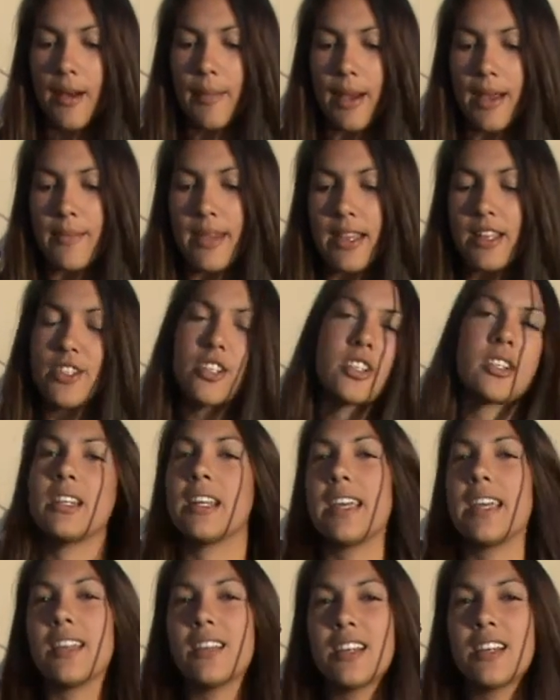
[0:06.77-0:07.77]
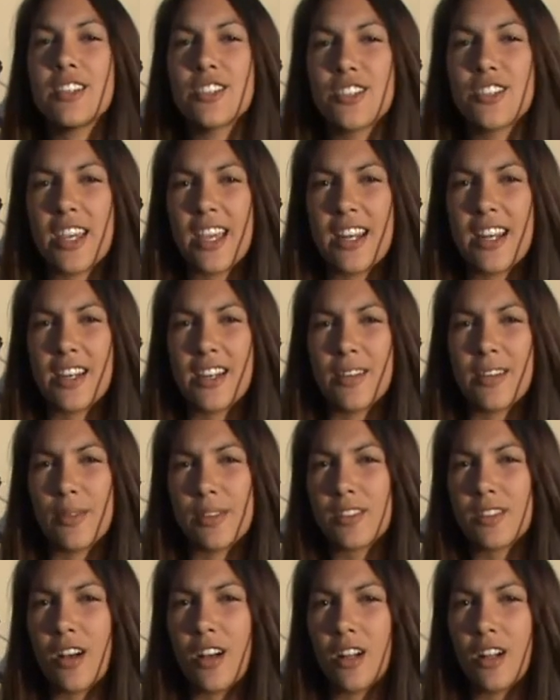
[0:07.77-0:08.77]
I majored in English and
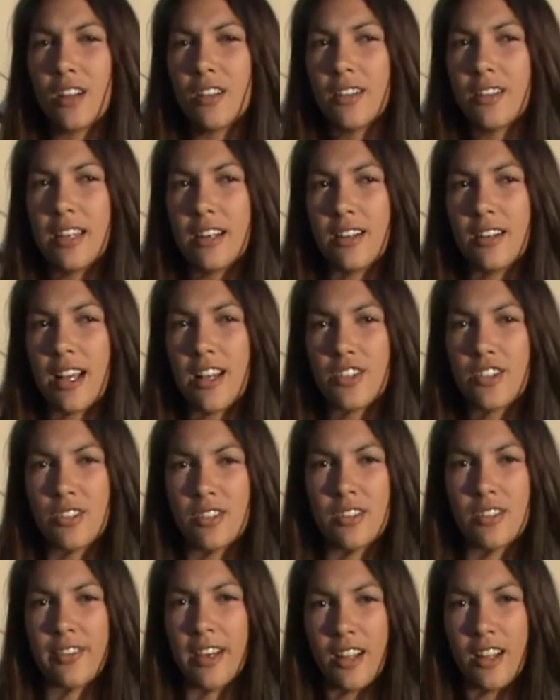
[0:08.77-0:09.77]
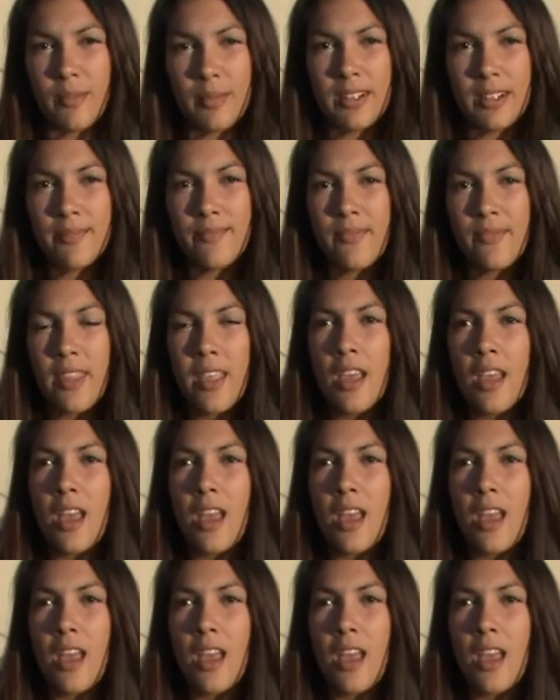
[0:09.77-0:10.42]
what's called international development.